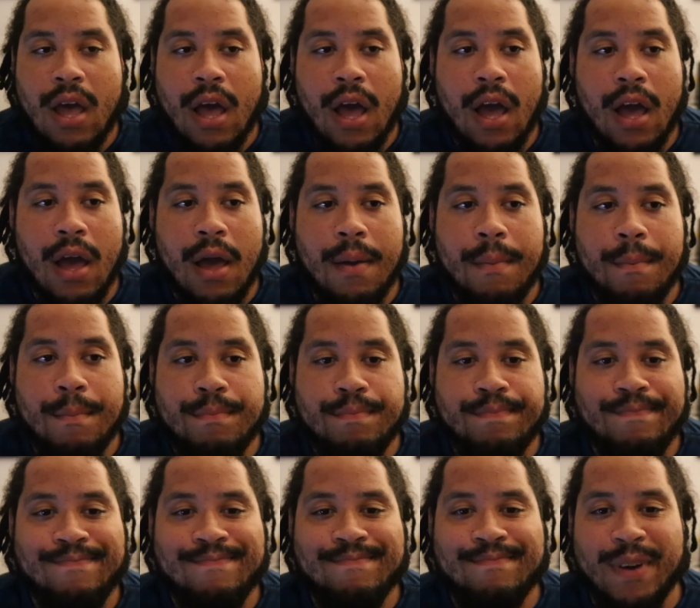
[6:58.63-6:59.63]

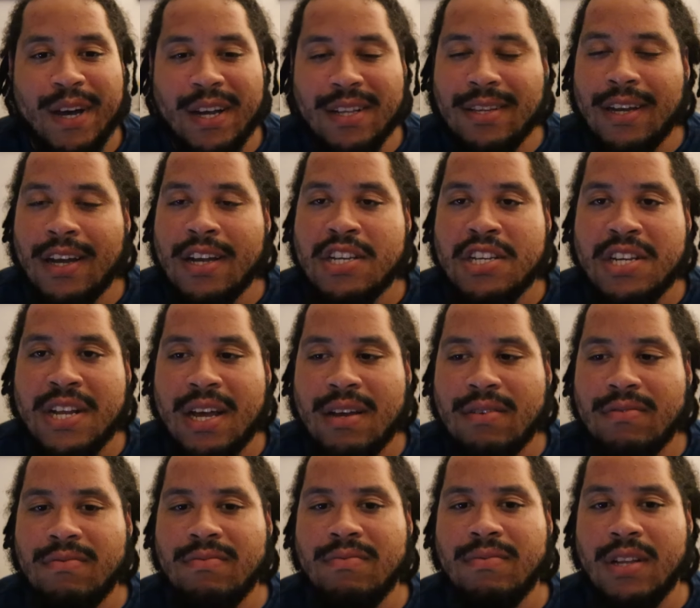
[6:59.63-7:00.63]
But
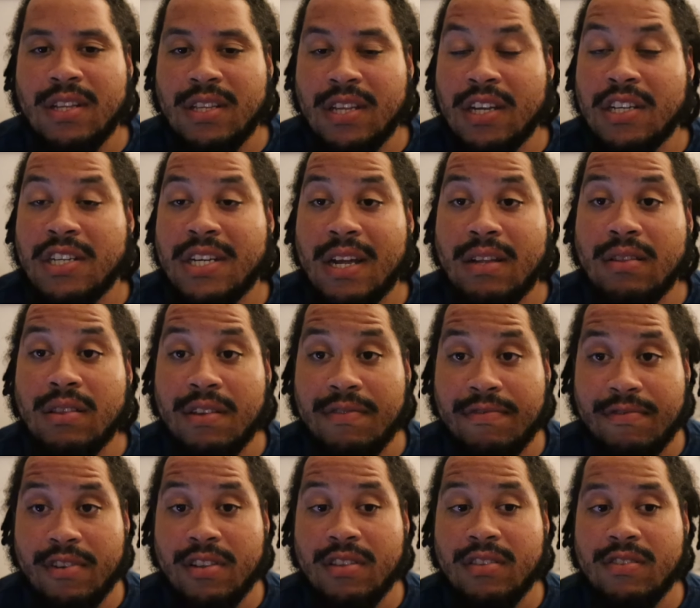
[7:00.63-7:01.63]
a touchdown
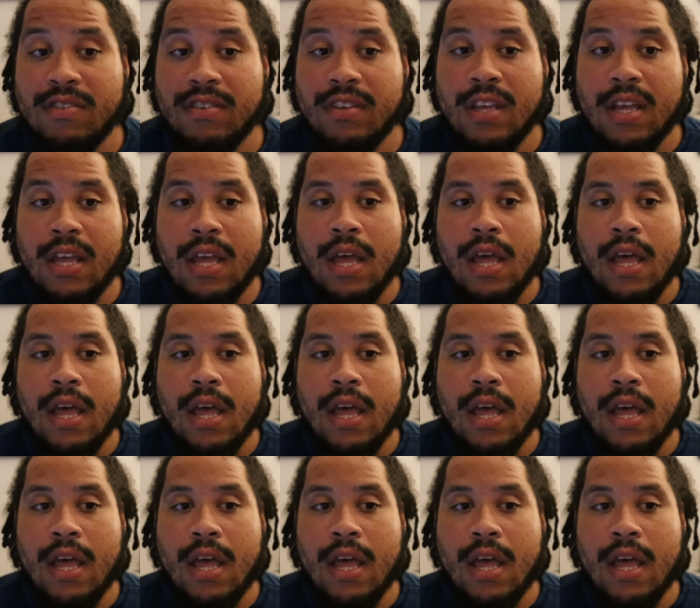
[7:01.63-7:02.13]
difference,